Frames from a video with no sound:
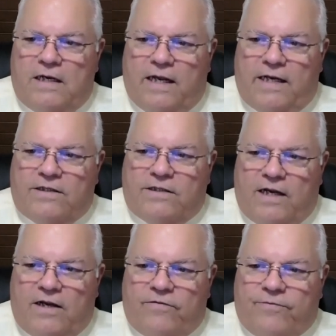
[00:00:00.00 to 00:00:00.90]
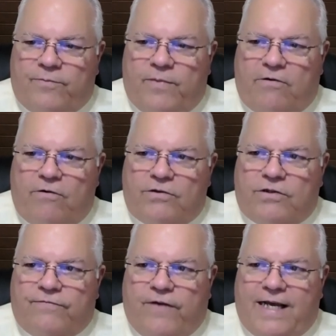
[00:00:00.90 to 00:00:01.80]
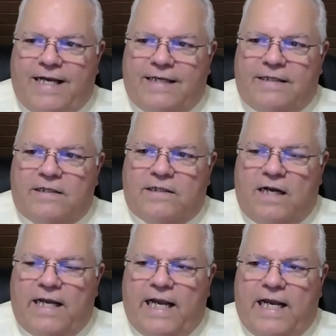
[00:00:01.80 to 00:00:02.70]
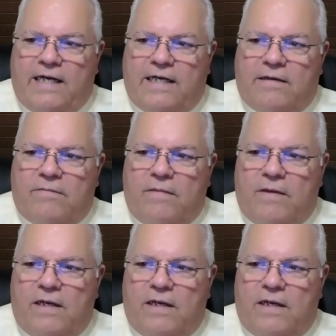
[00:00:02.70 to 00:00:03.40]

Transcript: Let self be crucified and slain and